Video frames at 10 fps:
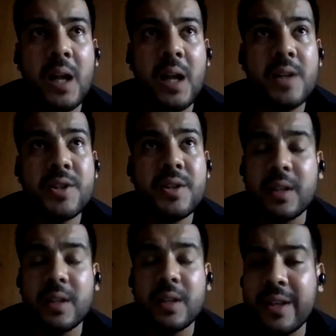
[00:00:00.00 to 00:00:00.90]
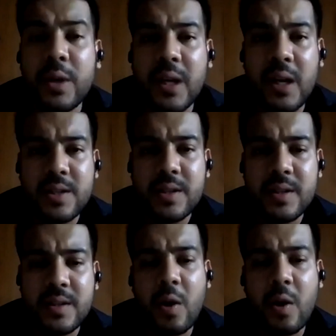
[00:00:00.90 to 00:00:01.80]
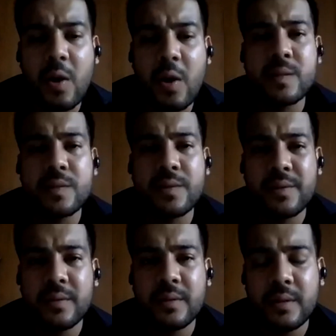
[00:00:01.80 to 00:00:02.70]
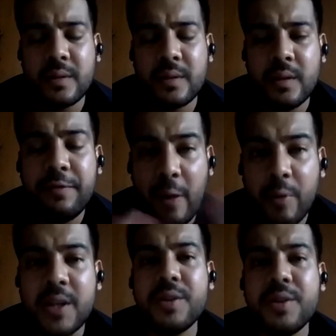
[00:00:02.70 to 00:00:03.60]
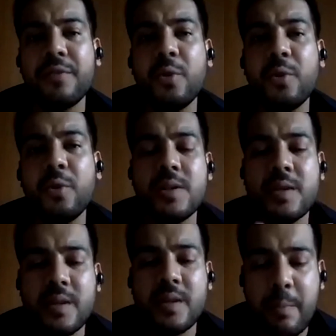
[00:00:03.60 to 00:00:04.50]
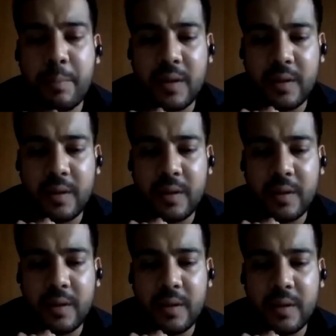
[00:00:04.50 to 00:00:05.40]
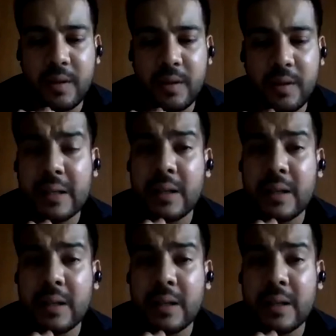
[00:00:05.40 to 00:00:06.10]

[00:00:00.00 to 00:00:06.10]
Culture, good culture is always the foundation of good culture is empathy, right?